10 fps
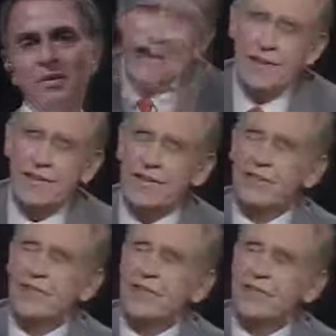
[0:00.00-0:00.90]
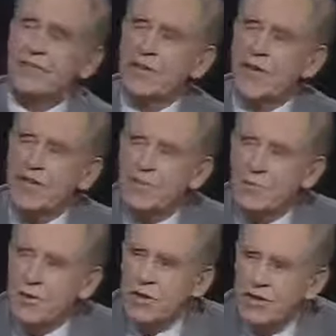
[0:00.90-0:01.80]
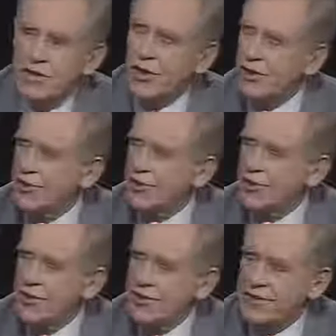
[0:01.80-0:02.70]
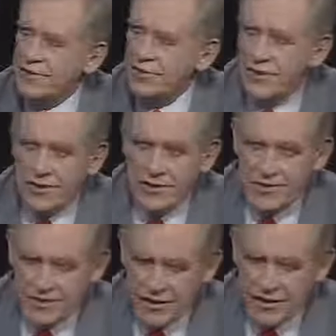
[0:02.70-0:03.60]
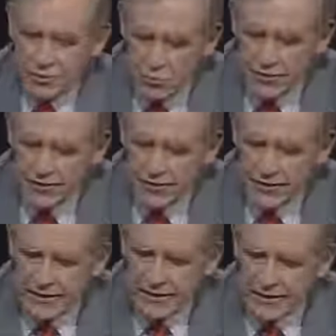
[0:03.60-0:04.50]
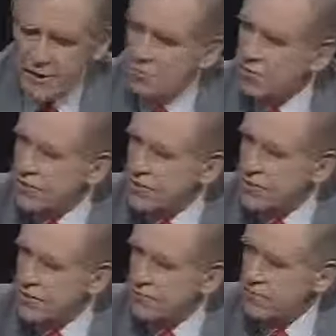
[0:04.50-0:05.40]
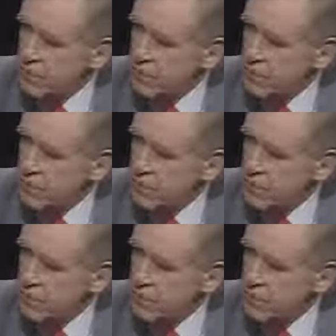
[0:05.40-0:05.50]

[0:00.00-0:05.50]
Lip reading: I'd like to leave the last word on creativity, in fact, with Professor Stephen